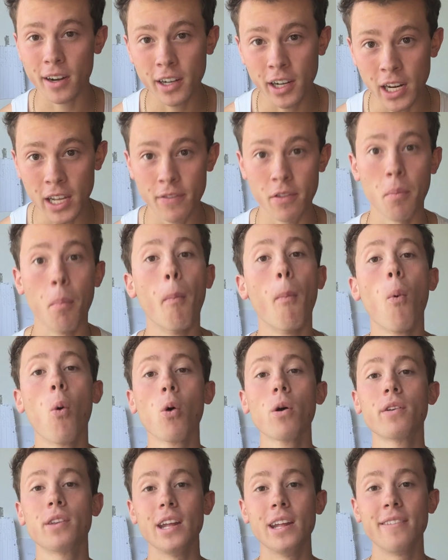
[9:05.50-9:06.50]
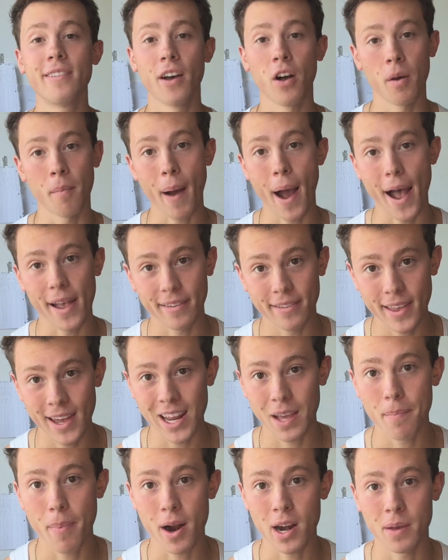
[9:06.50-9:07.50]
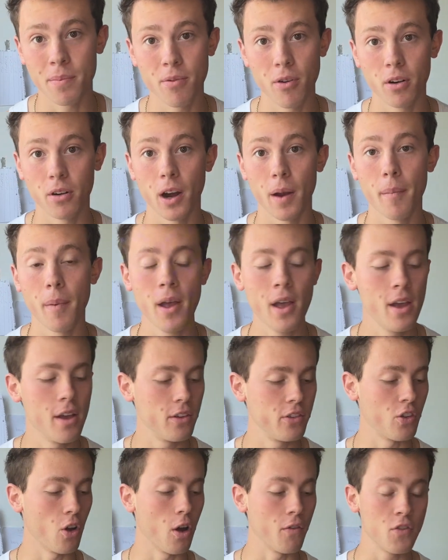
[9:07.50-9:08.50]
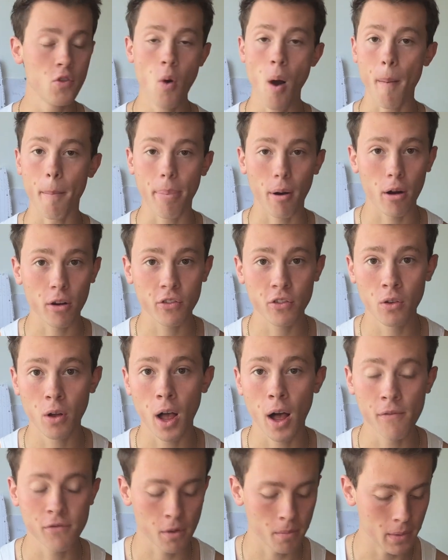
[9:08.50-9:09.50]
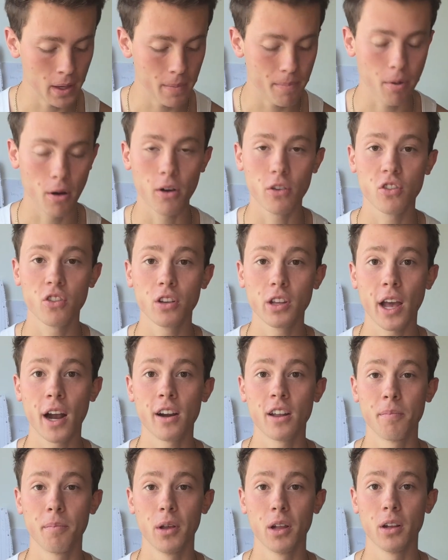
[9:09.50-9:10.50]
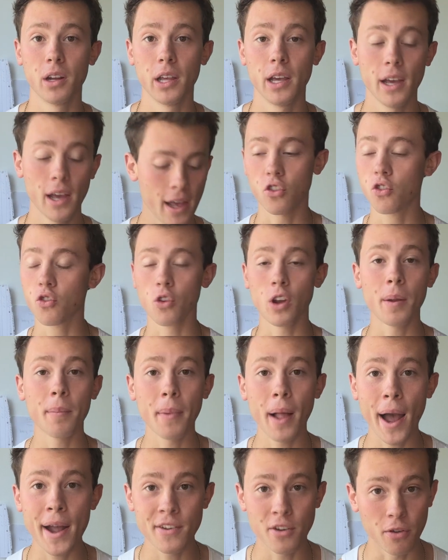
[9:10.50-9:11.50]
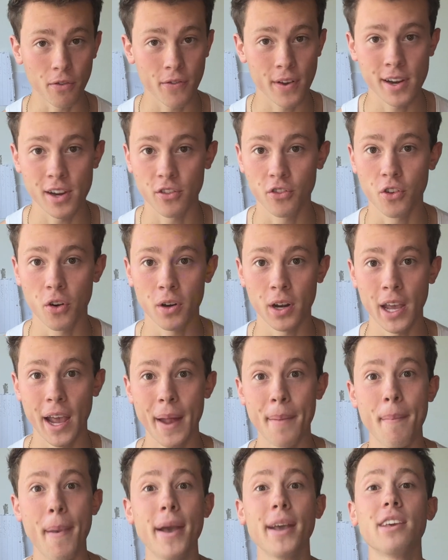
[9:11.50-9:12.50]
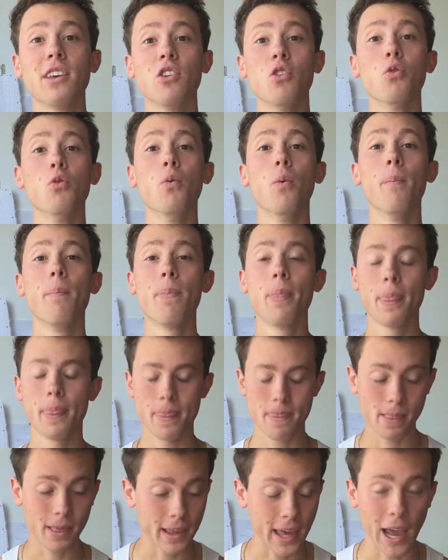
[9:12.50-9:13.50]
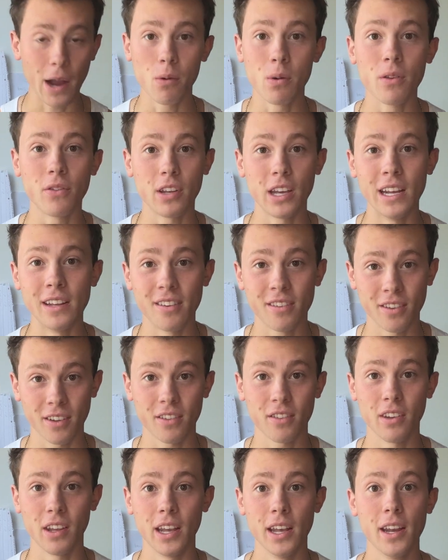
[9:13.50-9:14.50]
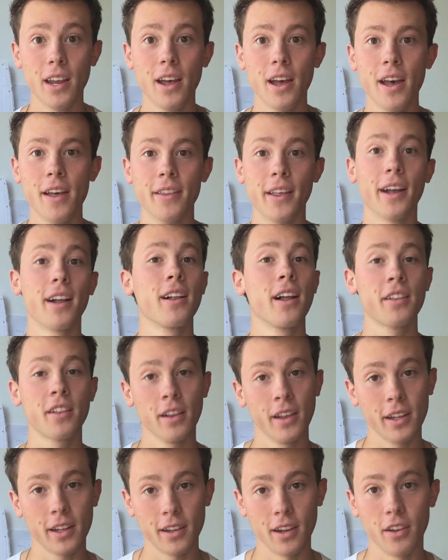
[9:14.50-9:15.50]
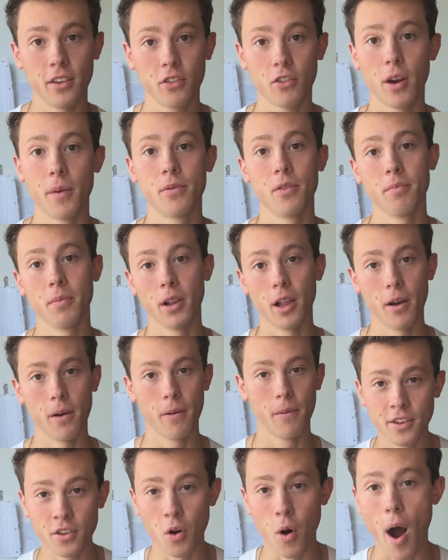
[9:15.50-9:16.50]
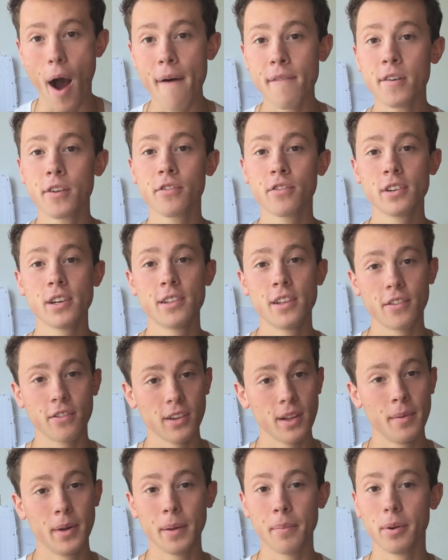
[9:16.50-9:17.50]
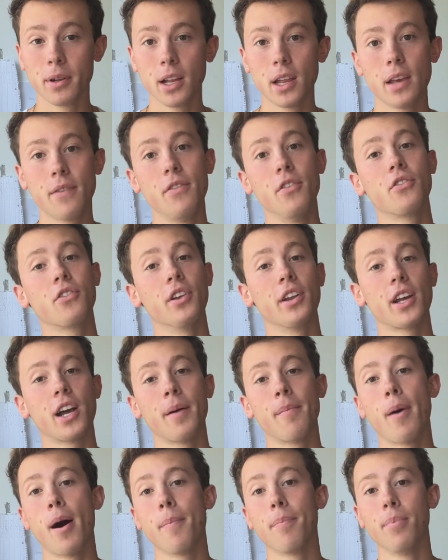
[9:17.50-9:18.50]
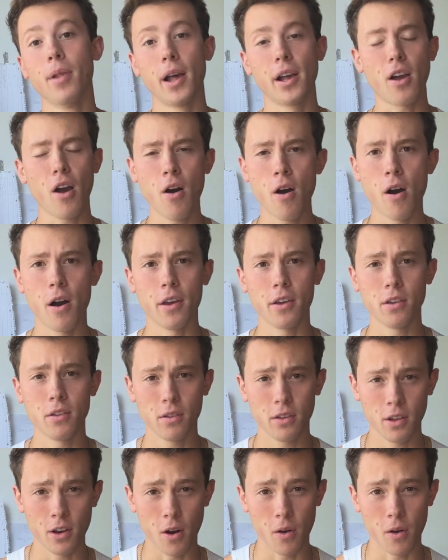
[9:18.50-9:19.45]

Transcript: down in even more detail in my aesthetic body program. So if you want personal help from me, personal accountability to streamline your fitness journey and make you guaranteed to succeed, then click the link in the description below. And obviously this limiting belief is going to come up, like, oh,